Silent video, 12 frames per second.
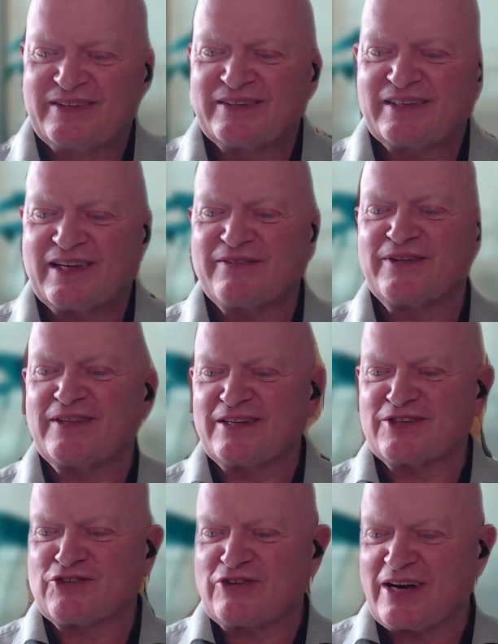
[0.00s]
given the
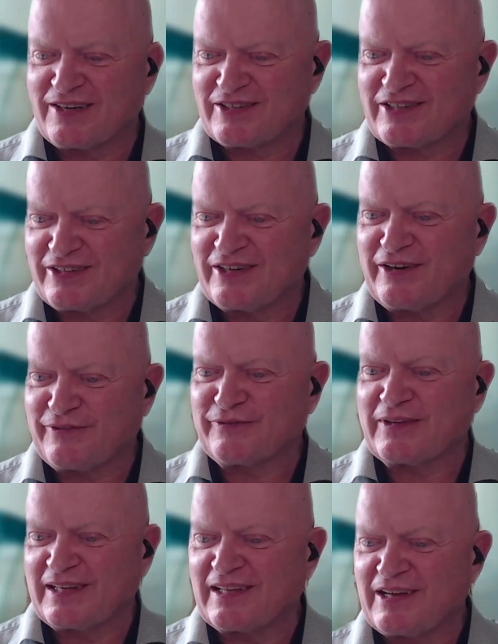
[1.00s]
structure of
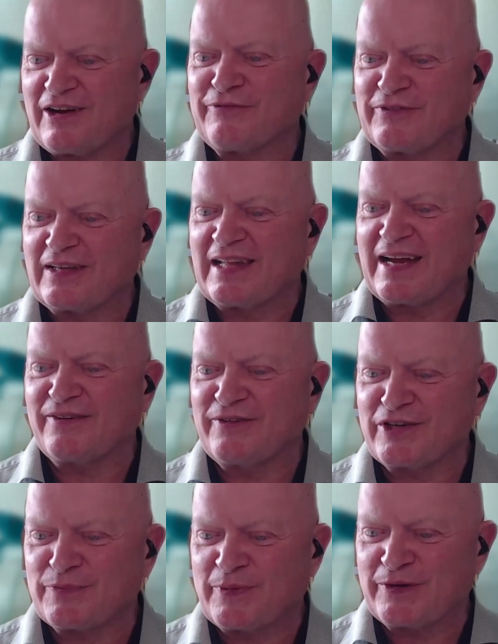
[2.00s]
the
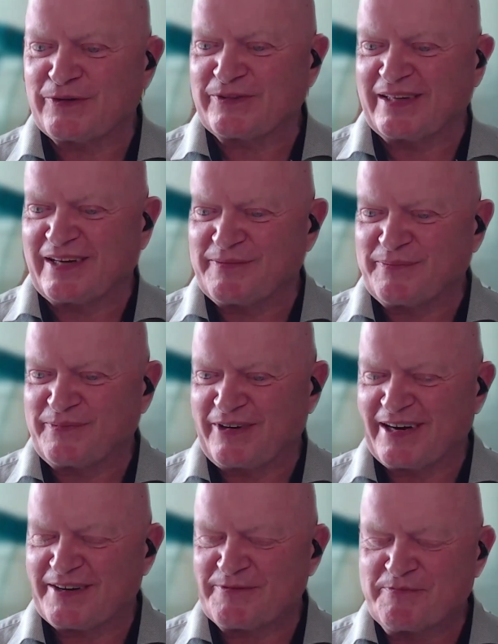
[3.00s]
language build-up, right?